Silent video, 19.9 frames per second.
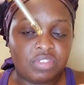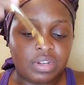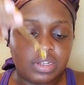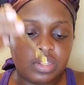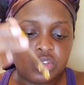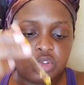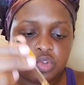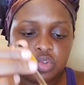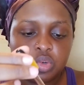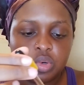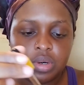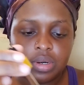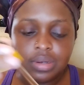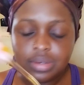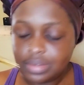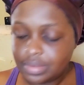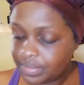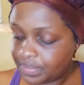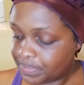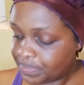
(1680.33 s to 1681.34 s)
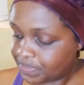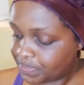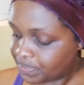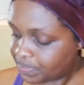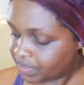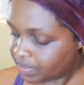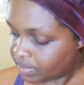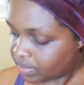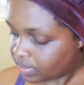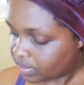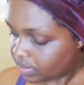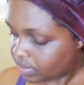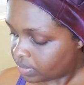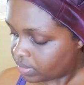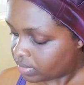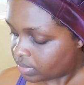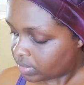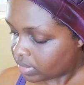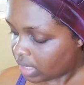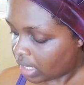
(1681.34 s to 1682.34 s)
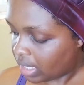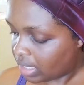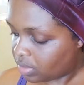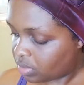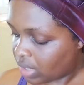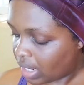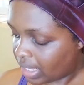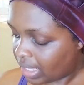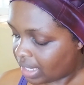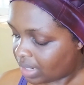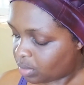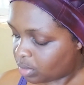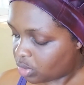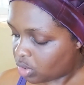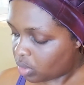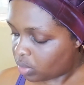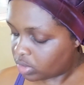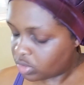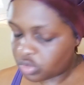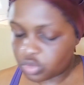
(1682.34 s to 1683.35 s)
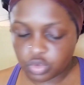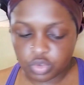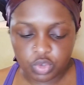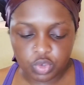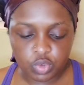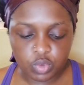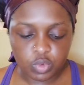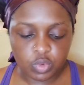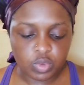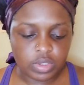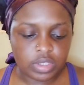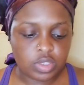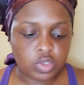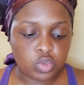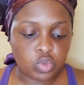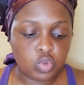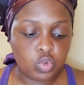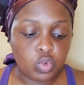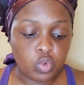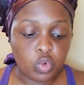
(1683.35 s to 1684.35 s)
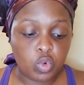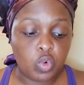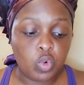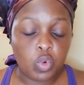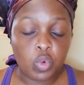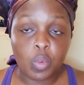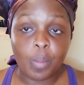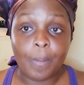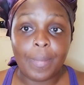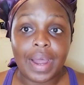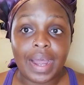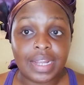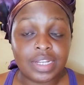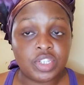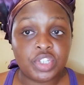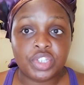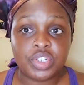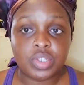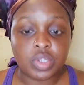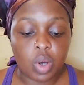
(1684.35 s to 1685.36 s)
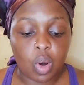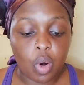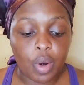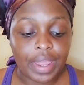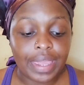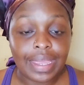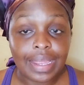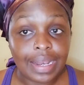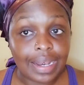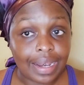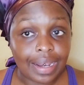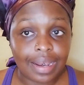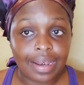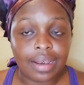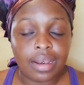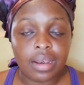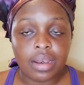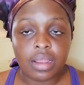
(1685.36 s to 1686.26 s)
very strong. And again, we don't want to use too much oil.